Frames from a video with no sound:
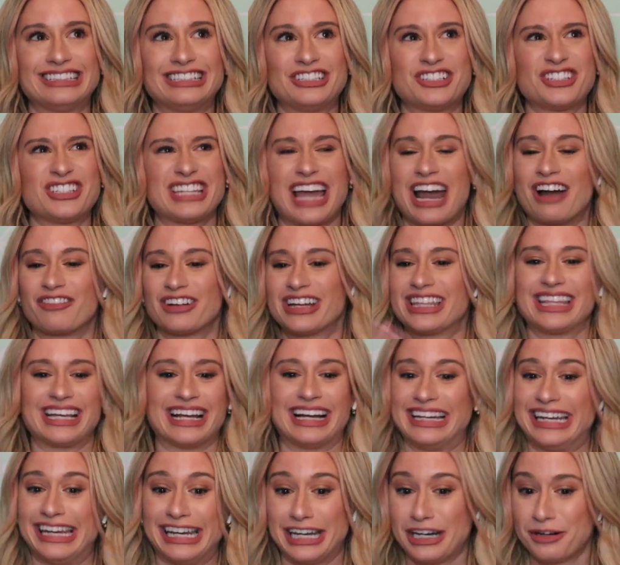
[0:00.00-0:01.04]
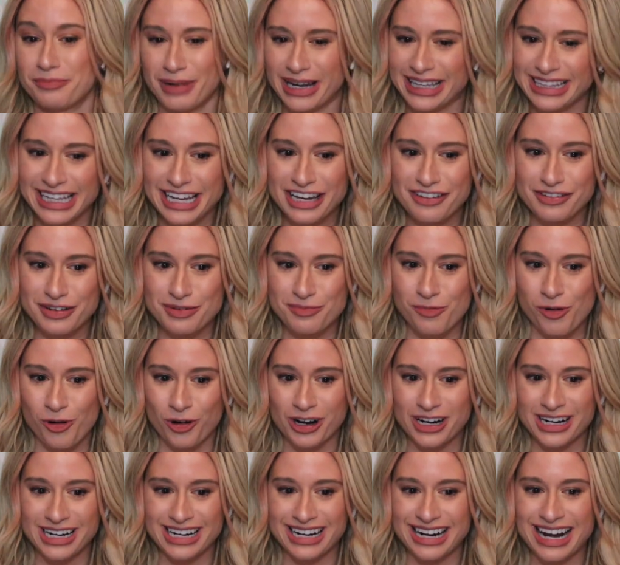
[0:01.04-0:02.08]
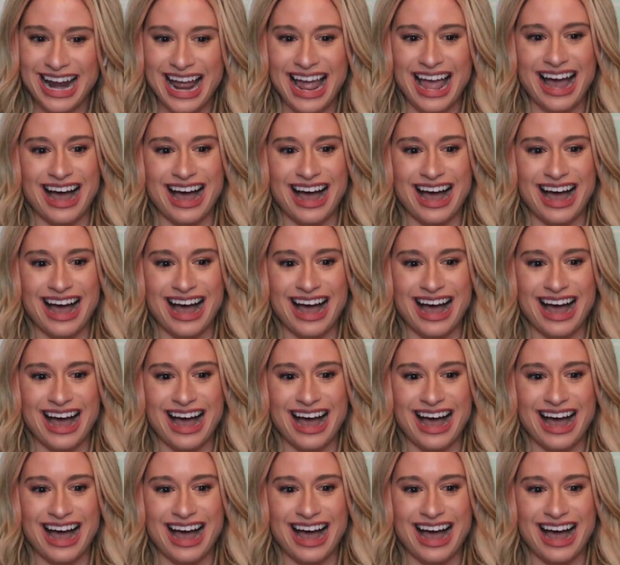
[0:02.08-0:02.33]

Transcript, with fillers: just everything I needed in my life and more.